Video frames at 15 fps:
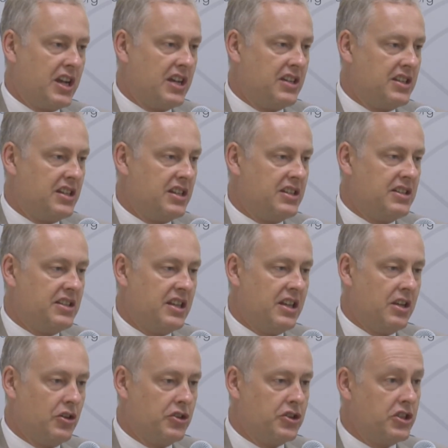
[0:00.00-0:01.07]
cases,
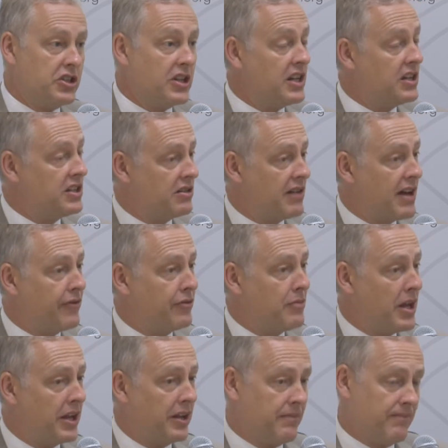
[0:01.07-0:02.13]
the hostage takers are out for
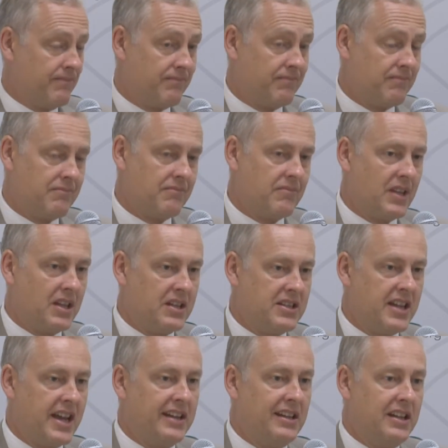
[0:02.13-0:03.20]
money. And
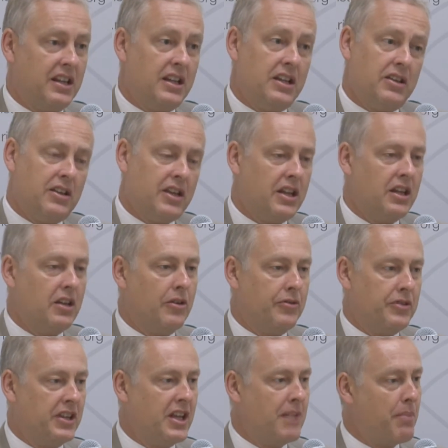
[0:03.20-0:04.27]
sadly, they
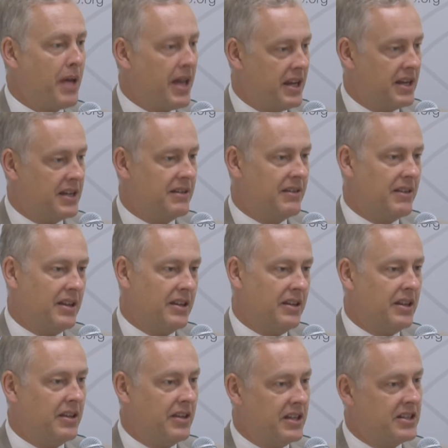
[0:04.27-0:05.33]
often get paid. And
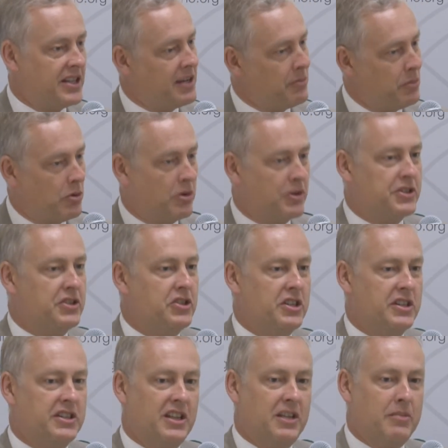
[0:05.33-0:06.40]
then they take more
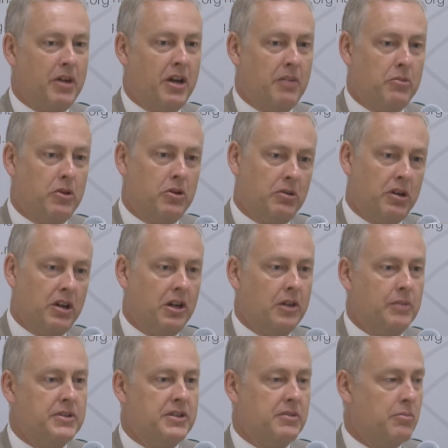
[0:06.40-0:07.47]
hostages, and they buy more
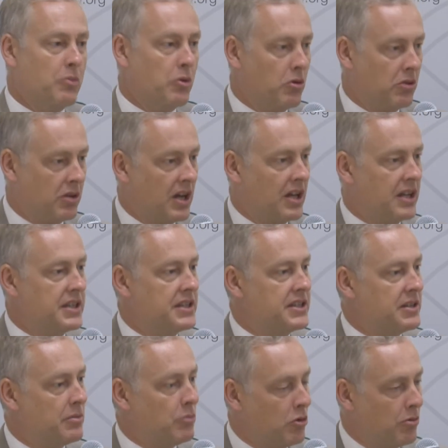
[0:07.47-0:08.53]
arms and more
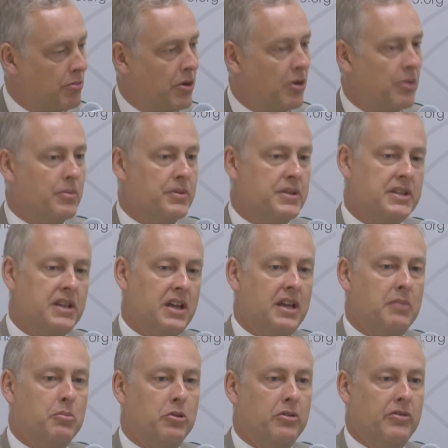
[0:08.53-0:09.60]
guns and more bombs,
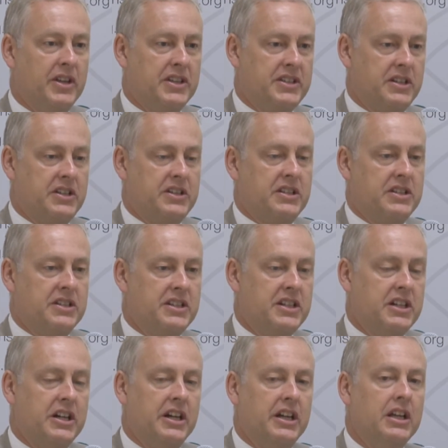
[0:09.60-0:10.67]
and more of our citizens
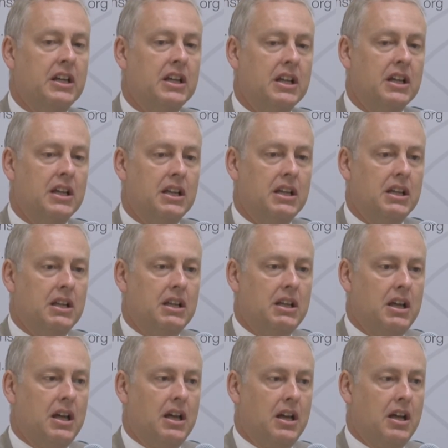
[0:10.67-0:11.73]
die.
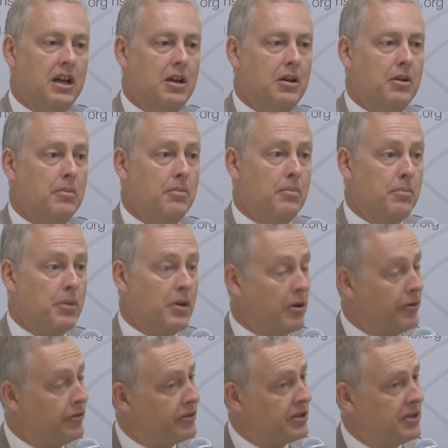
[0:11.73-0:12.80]
But
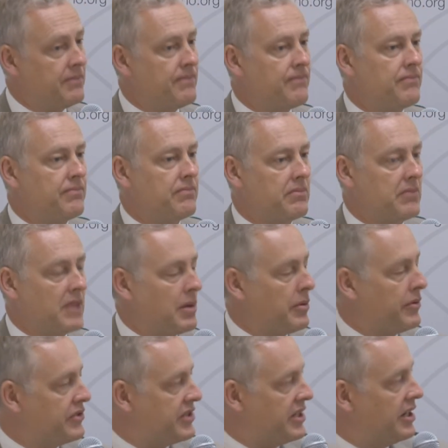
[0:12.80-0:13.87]
often, and
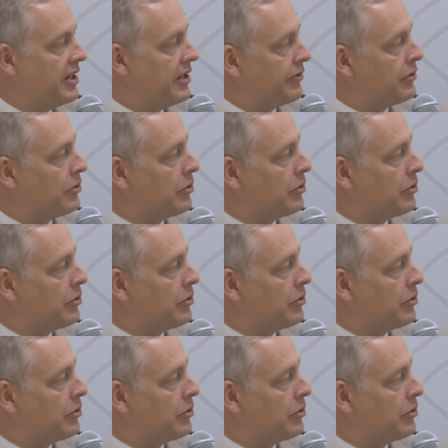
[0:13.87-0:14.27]
we've seen it, of